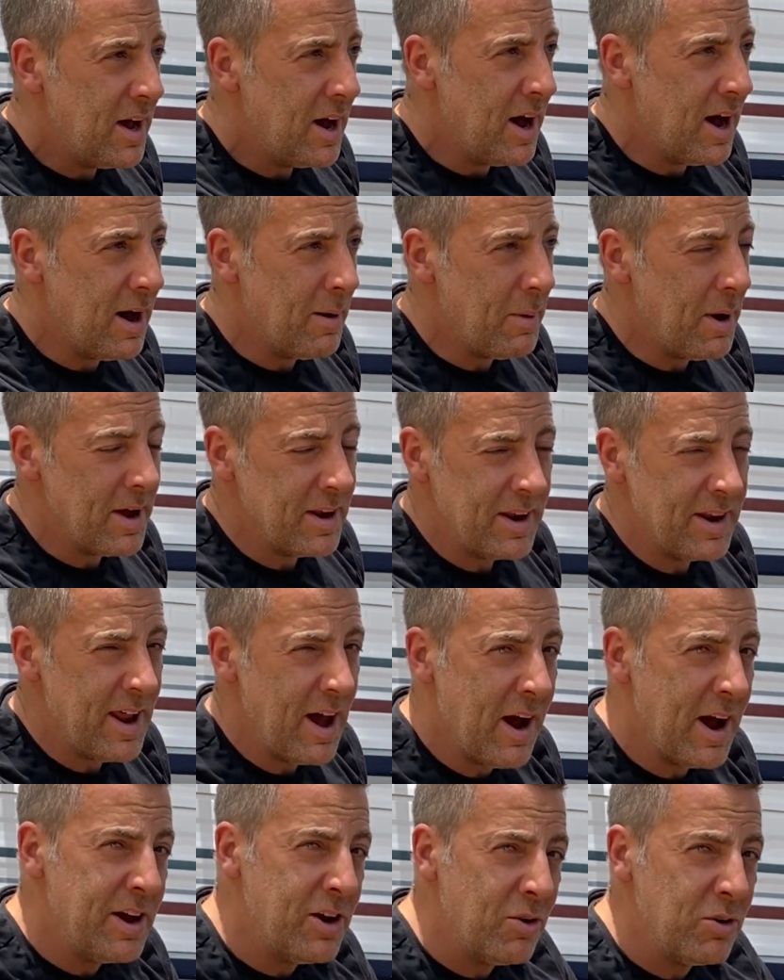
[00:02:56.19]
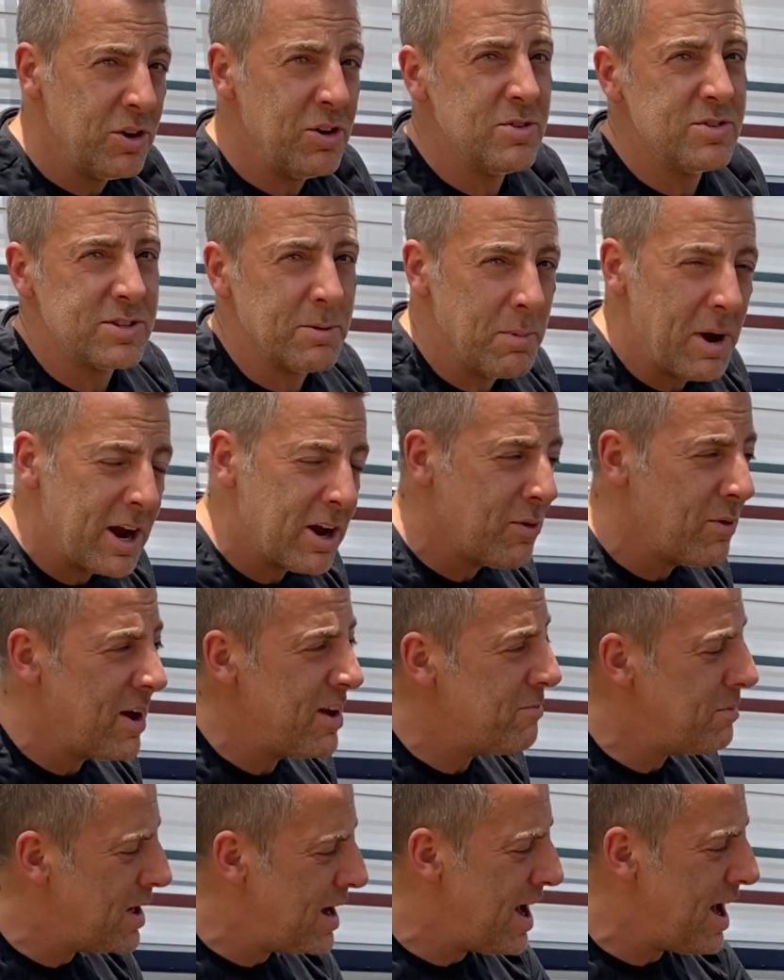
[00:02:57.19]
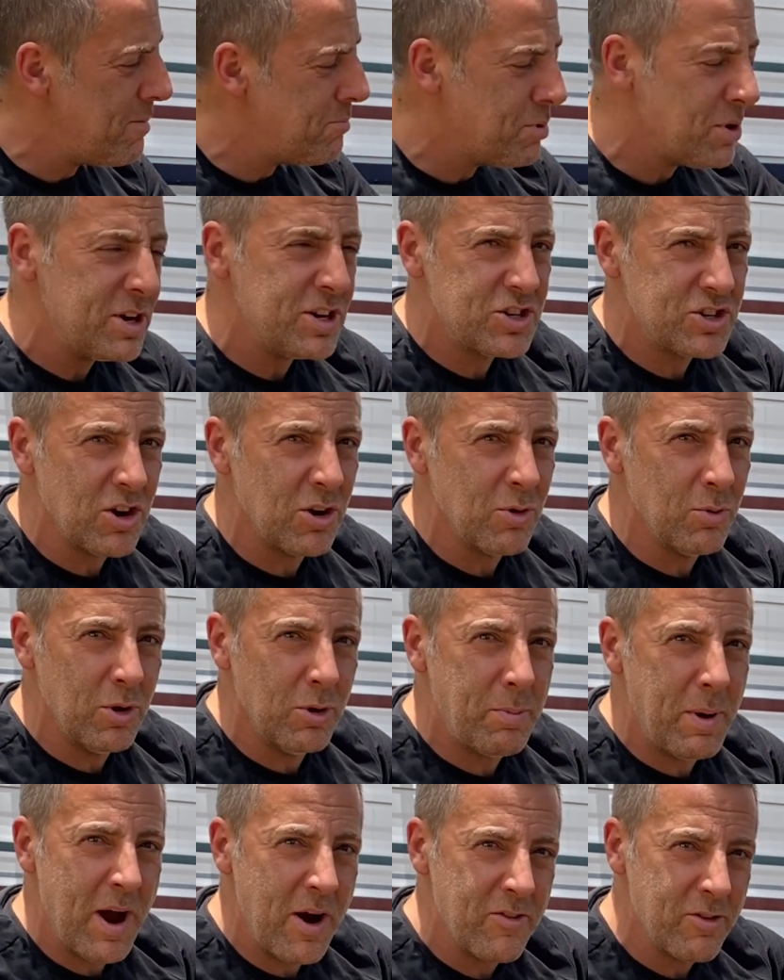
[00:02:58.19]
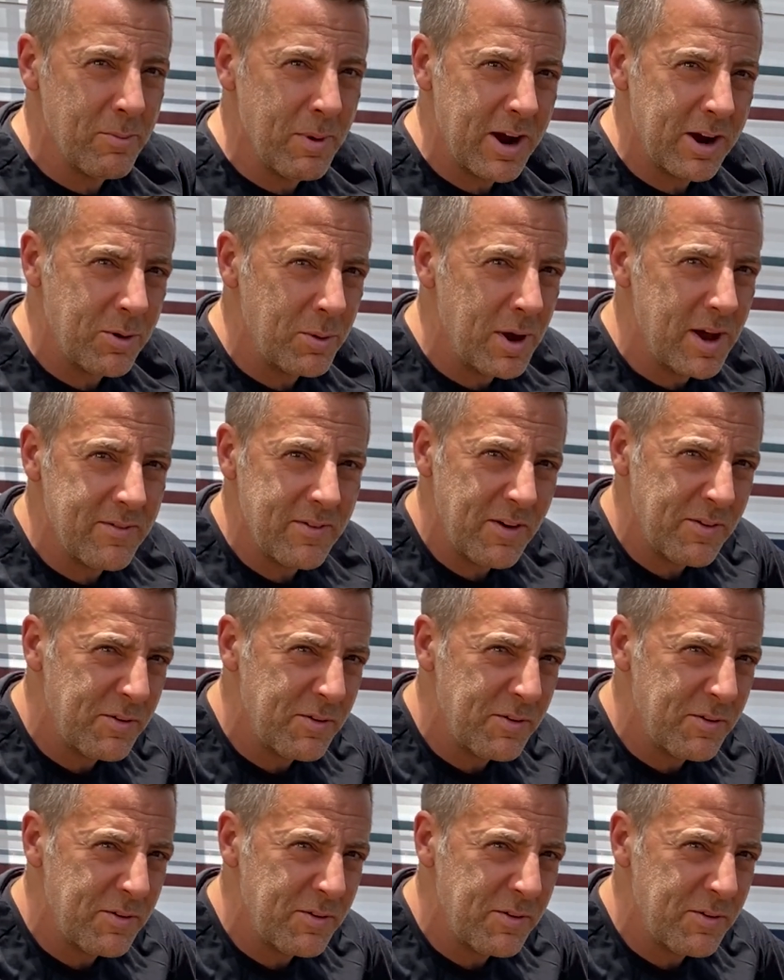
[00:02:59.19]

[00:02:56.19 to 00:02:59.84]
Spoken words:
Now, I don't use the microwave, but I'm pretty sure it will power the microwave. I've